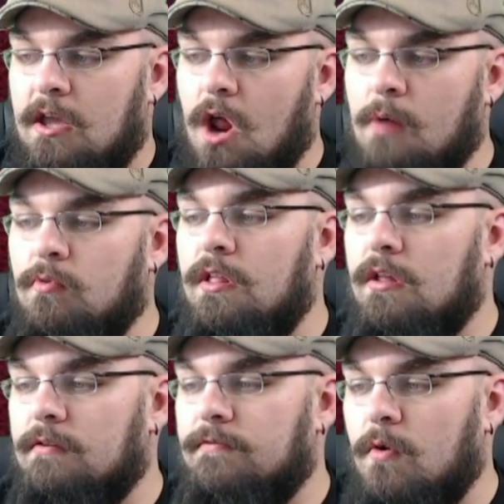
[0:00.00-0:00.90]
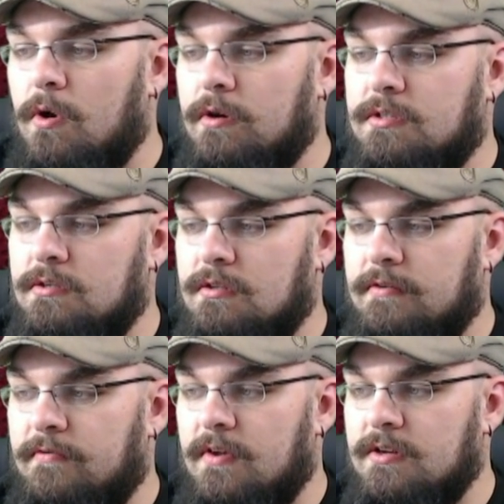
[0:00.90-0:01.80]
I'm really looking forward to The
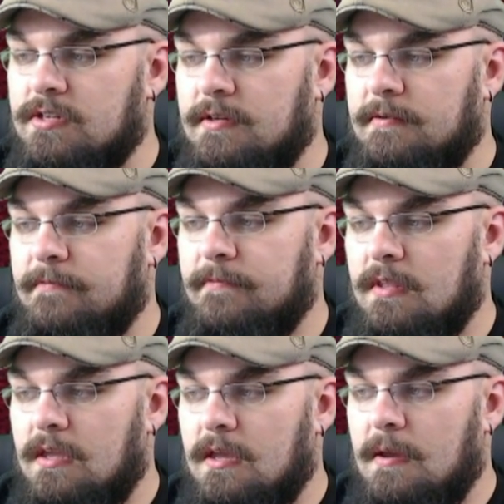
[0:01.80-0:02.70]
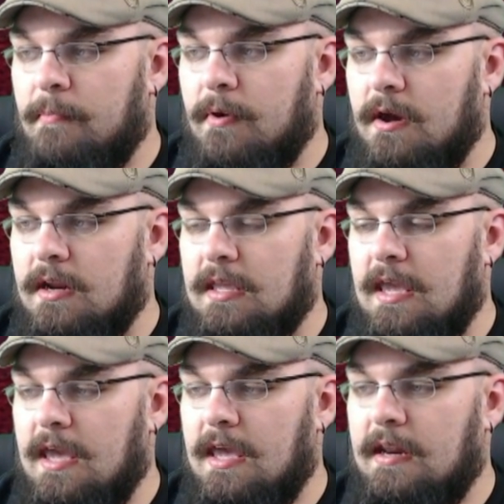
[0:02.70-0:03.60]
Division, but
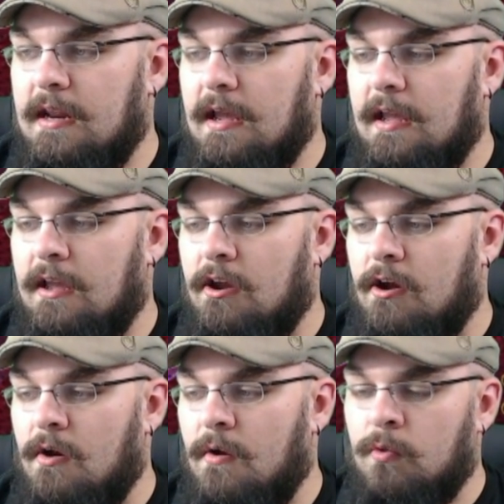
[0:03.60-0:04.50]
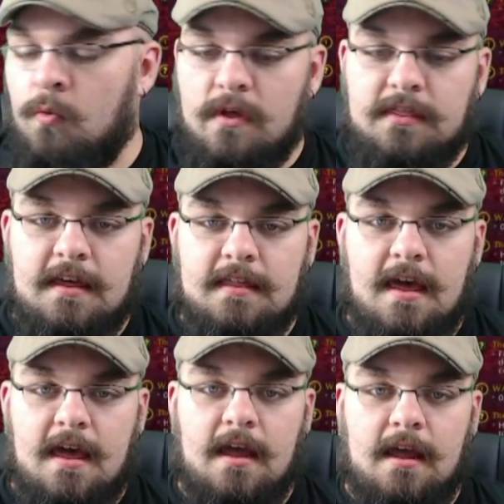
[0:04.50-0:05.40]
again, the one thing
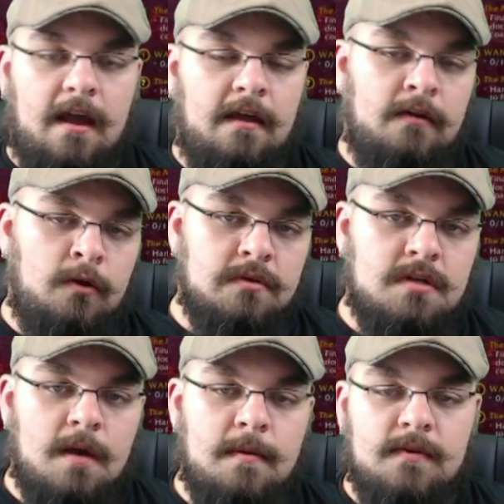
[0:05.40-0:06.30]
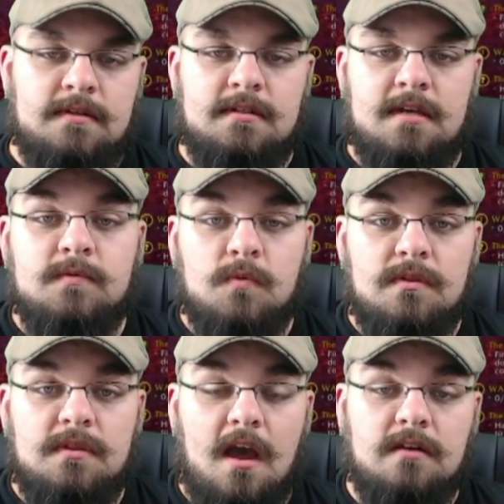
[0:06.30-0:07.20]
that you want to talk about recent games, the
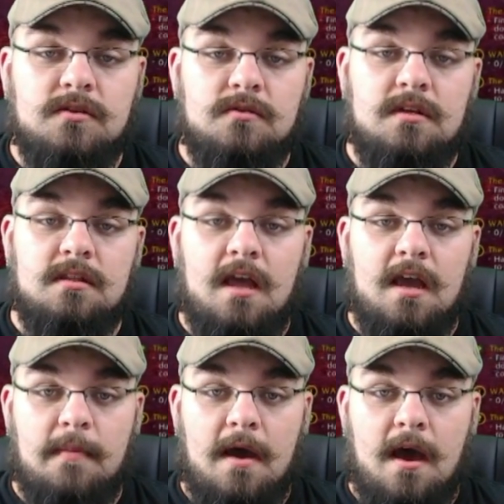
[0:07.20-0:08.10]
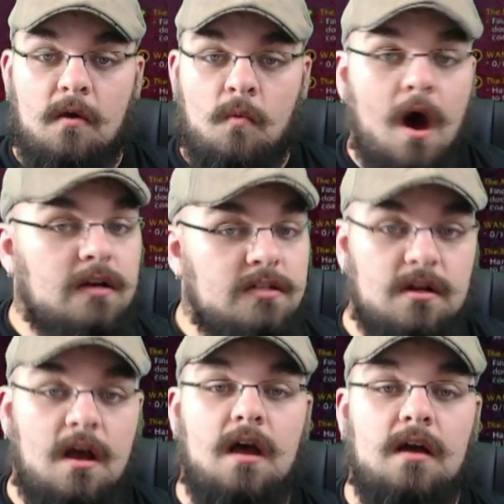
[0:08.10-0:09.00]
one thing I also didn't like about Watch
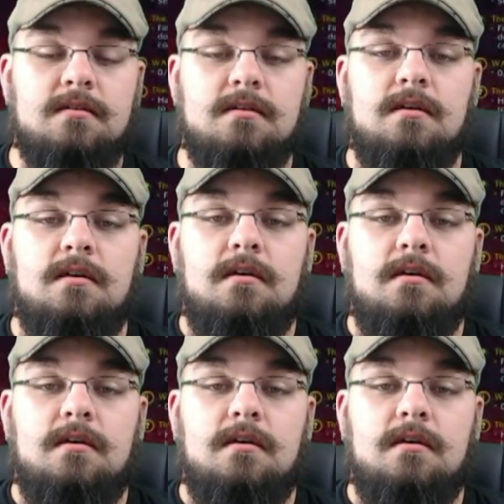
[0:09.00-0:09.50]
Dogs